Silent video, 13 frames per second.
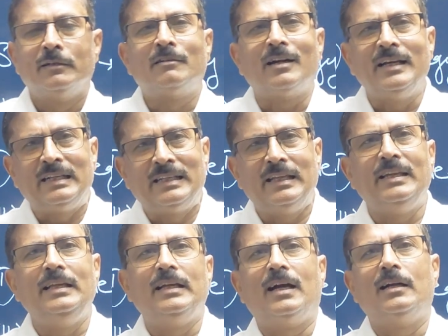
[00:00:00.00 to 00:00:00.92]

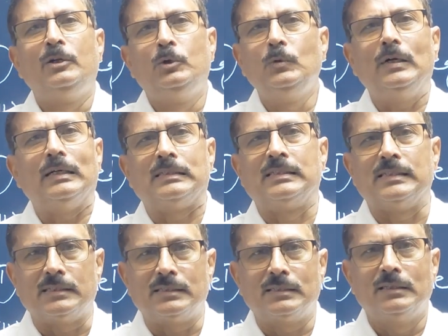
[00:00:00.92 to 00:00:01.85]
criteria to
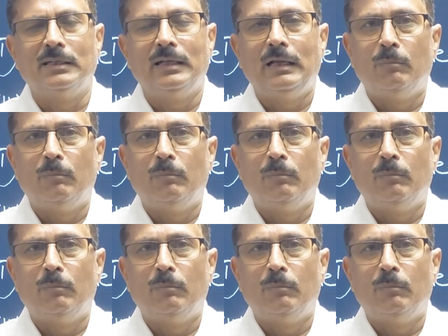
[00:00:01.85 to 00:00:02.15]
assess.